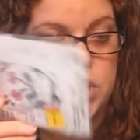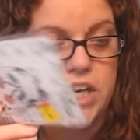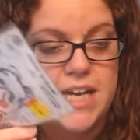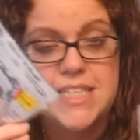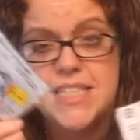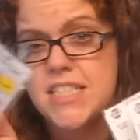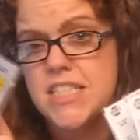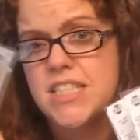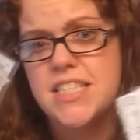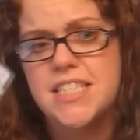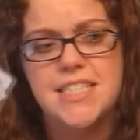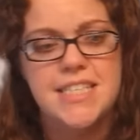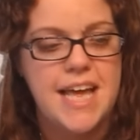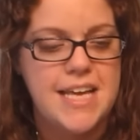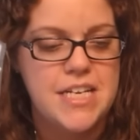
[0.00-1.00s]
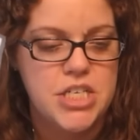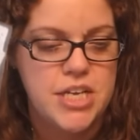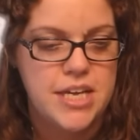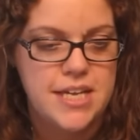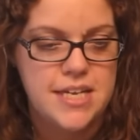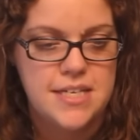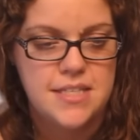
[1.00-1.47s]

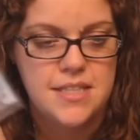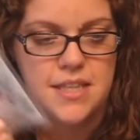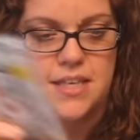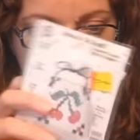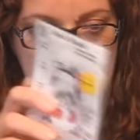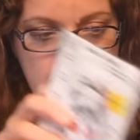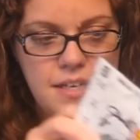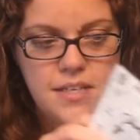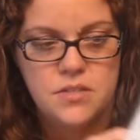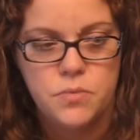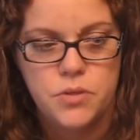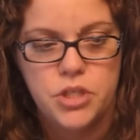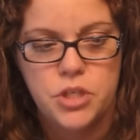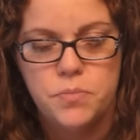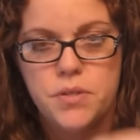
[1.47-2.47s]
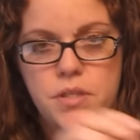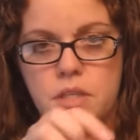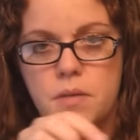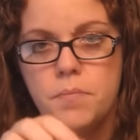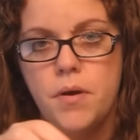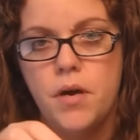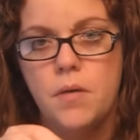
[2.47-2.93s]
sachet thingies where you put the
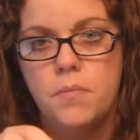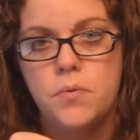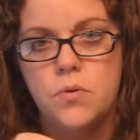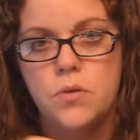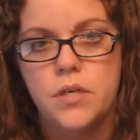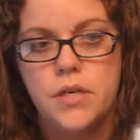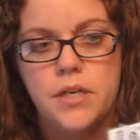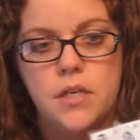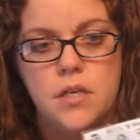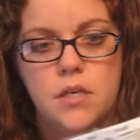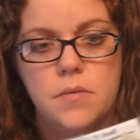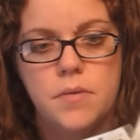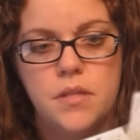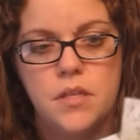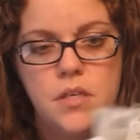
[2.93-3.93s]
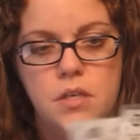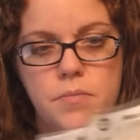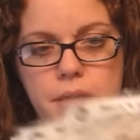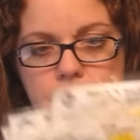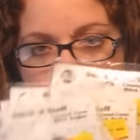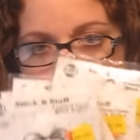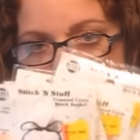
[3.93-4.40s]
potpourri in them and then you
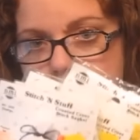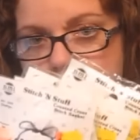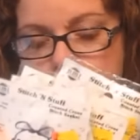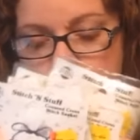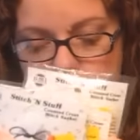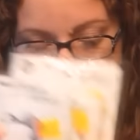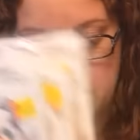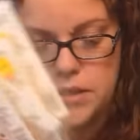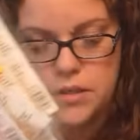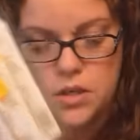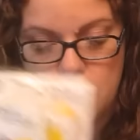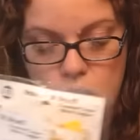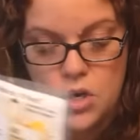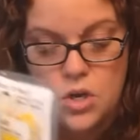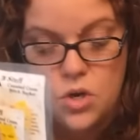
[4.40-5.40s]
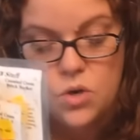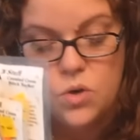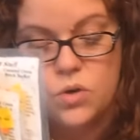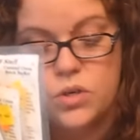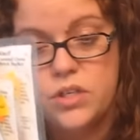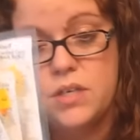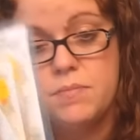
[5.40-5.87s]
make them smell good,
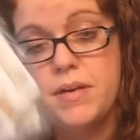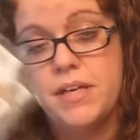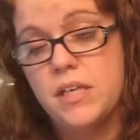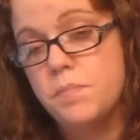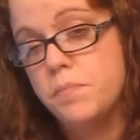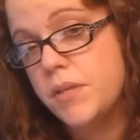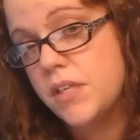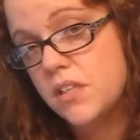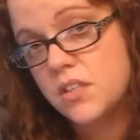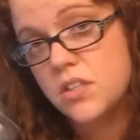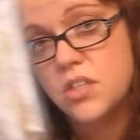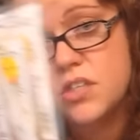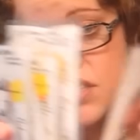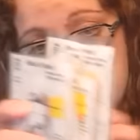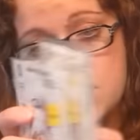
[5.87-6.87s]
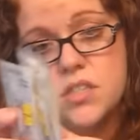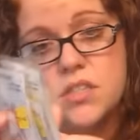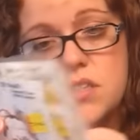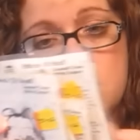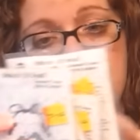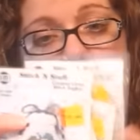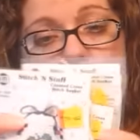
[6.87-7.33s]
or you can make them pin
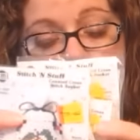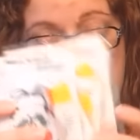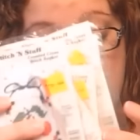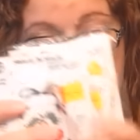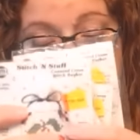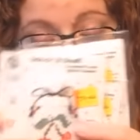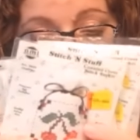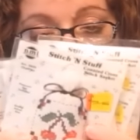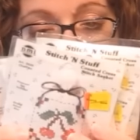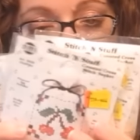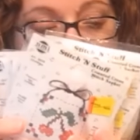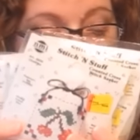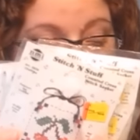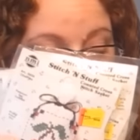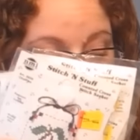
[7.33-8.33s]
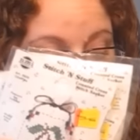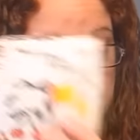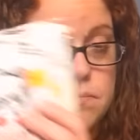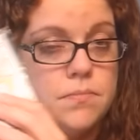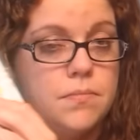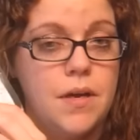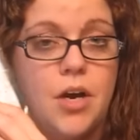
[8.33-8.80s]
cushions. But, um,
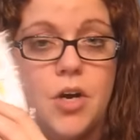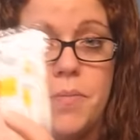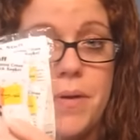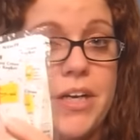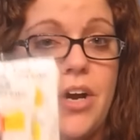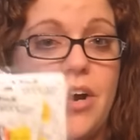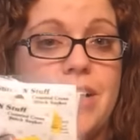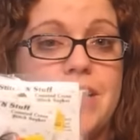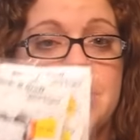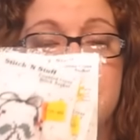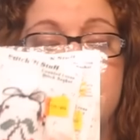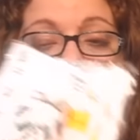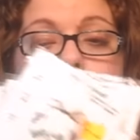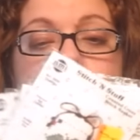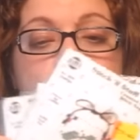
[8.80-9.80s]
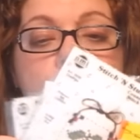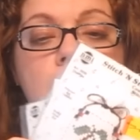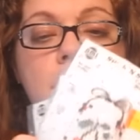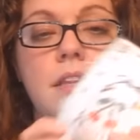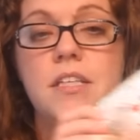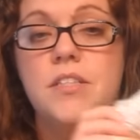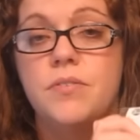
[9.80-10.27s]
oh my gosh,
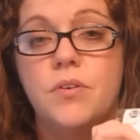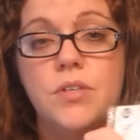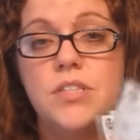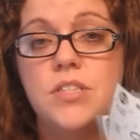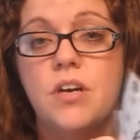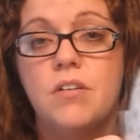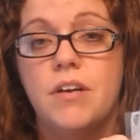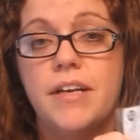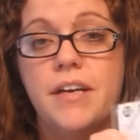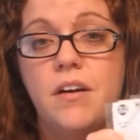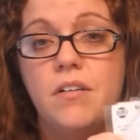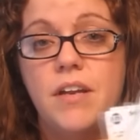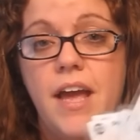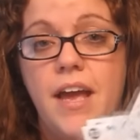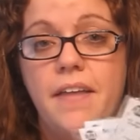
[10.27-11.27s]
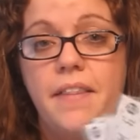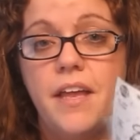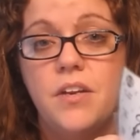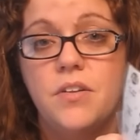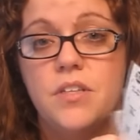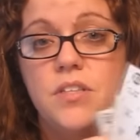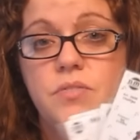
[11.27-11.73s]
this phone does not ring all day, and I
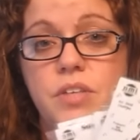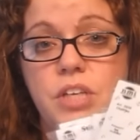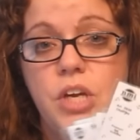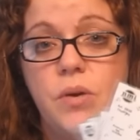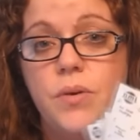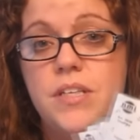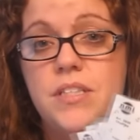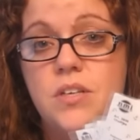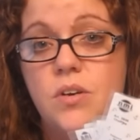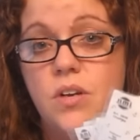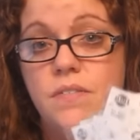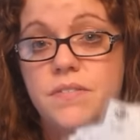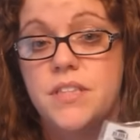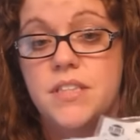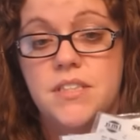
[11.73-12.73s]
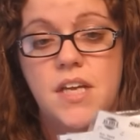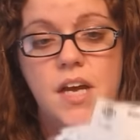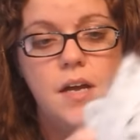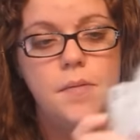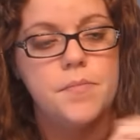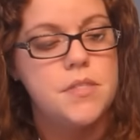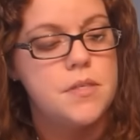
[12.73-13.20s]
do this video and it's gone off 10
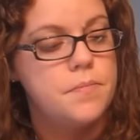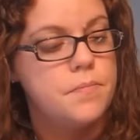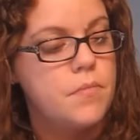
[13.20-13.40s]
times.